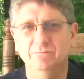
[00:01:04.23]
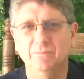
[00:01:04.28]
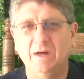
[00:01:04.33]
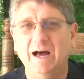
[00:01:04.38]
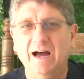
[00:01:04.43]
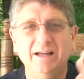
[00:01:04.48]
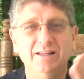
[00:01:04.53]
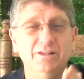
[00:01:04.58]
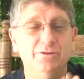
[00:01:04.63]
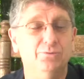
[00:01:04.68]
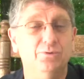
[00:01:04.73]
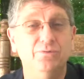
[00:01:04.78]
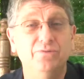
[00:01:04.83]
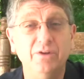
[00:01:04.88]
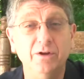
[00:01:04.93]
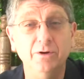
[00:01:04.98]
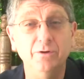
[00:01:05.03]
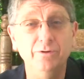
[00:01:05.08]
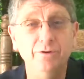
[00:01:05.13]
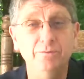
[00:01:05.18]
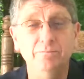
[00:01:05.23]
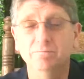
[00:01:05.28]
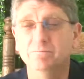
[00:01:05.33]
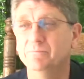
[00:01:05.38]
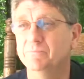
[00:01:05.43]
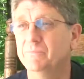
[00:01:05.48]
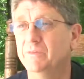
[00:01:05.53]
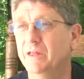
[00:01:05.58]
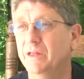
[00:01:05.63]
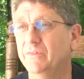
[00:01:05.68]
highly revered
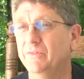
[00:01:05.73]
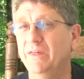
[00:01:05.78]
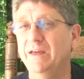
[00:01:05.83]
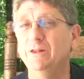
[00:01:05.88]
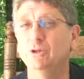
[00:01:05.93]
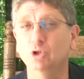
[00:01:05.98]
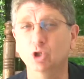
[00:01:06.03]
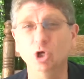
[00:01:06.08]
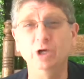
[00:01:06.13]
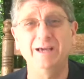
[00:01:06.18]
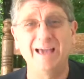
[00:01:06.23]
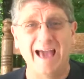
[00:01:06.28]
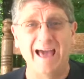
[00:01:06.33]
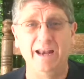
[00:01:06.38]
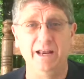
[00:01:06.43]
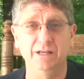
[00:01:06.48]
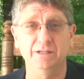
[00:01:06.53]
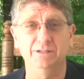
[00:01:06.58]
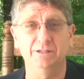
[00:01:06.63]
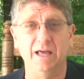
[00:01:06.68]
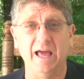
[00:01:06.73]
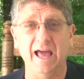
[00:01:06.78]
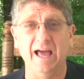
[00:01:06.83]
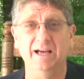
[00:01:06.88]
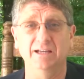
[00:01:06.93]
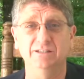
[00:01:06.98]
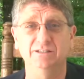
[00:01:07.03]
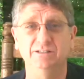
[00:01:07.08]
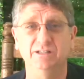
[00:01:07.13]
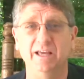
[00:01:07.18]
and they look at it
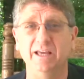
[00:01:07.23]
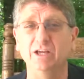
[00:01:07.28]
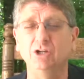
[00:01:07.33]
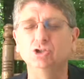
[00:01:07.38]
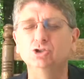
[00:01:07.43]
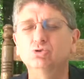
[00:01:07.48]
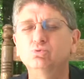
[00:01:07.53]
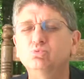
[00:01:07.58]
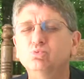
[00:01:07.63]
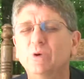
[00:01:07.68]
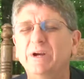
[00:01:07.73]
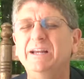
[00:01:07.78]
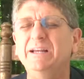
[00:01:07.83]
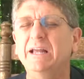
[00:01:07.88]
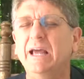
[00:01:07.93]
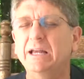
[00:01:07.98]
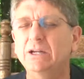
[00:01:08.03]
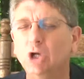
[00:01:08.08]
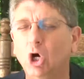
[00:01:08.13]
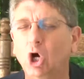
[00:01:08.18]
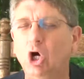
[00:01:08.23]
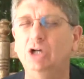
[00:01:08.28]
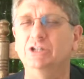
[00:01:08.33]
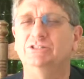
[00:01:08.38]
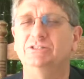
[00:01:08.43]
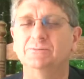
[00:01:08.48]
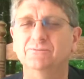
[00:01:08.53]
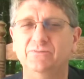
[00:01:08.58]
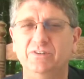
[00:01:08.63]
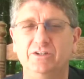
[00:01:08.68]
as a great and
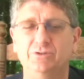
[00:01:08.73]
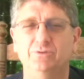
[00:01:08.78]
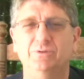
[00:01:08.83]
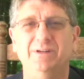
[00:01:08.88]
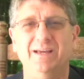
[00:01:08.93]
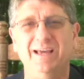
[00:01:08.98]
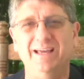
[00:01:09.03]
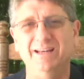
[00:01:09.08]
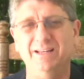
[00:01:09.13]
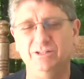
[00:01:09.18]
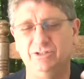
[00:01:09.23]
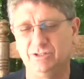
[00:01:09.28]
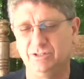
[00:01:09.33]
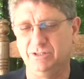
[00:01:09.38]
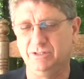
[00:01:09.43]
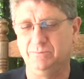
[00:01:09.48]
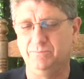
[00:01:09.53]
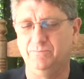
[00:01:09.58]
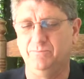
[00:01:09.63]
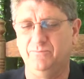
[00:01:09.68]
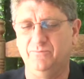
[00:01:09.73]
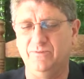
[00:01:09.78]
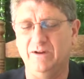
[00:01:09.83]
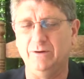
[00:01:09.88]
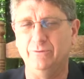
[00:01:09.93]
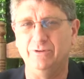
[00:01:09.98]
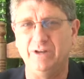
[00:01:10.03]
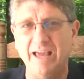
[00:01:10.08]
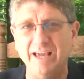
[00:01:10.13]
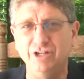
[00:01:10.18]
awesome victory. And it's the
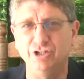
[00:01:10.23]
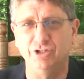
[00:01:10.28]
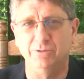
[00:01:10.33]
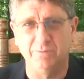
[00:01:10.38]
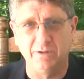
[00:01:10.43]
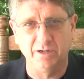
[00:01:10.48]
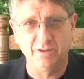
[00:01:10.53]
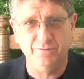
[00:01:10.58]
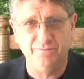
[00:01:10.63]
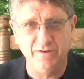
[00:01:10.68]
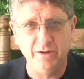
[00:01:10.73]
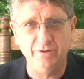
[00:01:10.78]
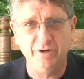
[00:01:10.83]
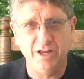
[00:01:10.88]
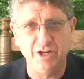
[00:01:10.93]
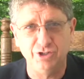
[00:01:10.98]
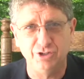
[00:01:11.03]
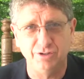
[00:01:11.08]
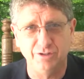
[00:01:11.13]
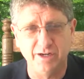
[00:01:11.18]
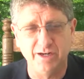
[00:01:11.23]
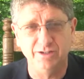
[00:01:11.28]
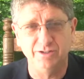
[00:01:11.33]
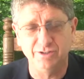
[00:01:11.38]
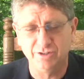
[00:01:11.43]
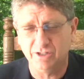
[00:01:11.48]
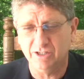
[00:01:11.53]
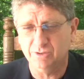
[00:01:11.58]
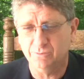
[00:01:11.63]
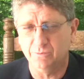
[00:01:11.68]
foundation, part of the foundation that I
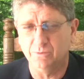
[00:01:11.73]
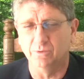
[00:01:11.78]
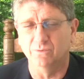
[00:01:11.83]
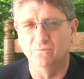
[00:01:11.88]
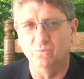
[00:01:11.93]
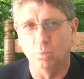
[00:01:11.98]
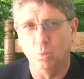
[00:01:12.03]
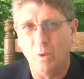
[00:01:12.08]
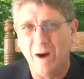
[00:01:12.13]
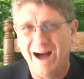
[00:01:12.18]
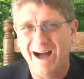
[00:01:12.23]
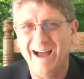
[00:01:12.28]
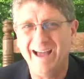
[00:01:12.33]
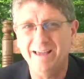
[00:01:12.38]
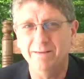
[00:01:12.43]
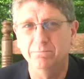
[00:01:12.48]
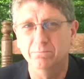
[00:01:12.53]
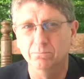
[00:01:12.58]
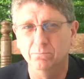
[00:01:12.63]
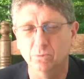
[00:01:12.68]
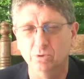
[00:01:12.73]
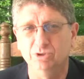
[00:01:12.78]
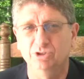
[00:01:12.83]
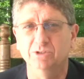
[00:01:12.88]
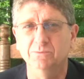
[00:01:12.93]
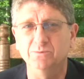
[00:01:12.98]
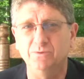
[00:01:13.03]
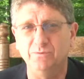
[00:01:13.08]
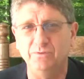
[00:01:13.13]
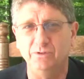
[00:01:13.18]
discussed with you, of why
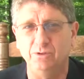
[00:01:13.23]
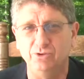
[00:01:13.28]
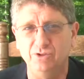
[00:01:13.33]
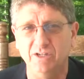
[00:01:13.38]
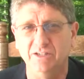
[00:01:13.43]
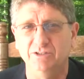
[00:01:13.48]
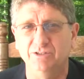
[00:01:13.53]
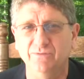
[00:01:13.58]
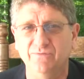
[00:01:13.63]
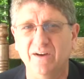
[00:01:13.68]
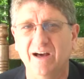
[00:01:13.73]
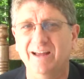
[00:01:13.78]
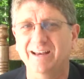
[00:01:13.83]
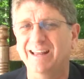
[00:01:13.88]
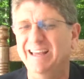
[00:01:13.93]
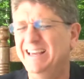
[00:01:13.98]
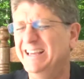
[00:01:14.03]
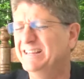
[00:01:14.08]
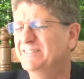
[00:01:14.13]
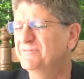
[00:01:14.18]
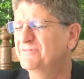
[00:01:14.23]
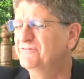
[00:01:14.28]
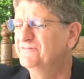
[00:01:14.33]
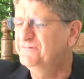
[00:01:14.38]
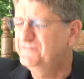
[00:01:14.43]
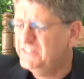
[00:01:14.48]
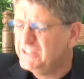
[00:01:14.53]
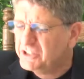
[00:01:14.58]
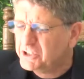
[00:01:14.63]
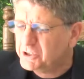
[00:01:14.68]
Muslims feel justified
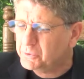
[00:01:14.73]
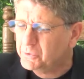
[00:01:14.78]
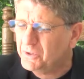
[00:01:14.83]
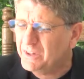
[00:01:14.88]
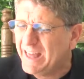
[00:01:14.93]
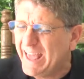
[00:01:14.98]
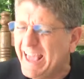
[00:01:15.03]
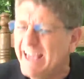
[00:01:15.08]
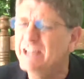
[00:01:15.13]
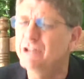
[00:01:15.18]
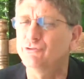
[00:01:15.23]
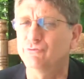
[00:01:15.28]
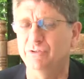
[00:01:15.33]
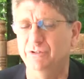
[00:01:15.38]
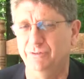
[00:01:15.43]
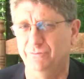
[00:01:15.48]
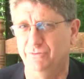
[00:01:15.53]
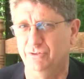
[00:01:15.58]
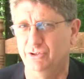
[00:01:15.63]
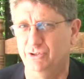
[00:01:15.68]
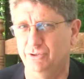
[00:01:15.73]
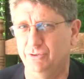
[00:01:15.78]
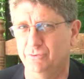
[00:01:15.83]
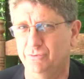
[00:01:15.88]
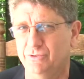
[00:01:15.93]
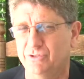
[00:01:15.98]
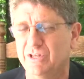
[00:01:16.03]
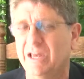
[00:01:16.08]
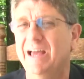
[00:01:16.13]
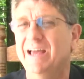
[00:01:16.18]
in visceral hatred of the
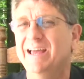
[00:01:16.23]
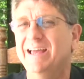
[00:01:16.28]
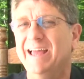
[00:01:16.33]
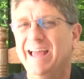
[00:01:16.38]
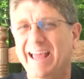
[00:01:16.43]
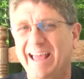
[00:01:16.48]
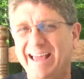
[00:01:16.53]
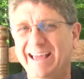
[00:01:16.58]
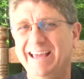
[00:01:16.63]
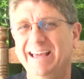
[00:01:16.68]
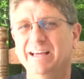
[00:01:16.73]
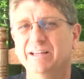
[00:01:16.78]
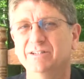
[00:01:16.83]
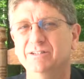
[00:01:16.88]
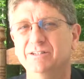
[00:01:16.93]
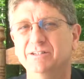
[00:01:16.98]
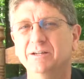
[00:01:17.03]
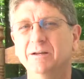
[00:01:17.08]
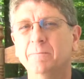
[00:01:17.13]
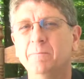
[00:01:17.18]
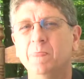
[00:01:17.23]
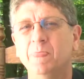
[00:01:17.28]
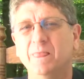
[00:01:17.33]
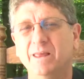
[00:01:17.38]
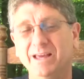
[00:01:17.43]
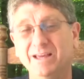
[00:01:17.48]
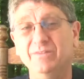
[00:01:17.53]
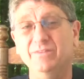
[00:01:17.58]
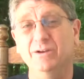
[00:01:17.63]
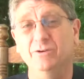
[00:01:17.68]
Jews and
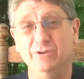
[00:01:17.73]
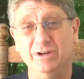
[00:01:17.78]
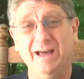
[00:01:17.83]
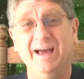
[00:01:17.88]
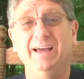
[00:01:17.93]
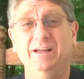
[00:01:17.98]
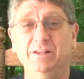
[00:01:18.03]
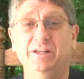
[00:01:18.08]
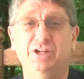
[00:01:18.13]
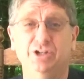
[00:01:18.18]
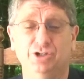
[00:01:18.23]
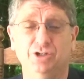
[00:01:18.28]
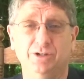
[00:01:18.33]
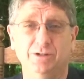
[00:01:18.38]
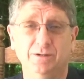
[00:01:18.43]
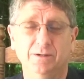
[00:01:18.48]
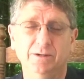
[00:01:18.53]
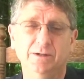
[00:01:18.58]
in their annihilation.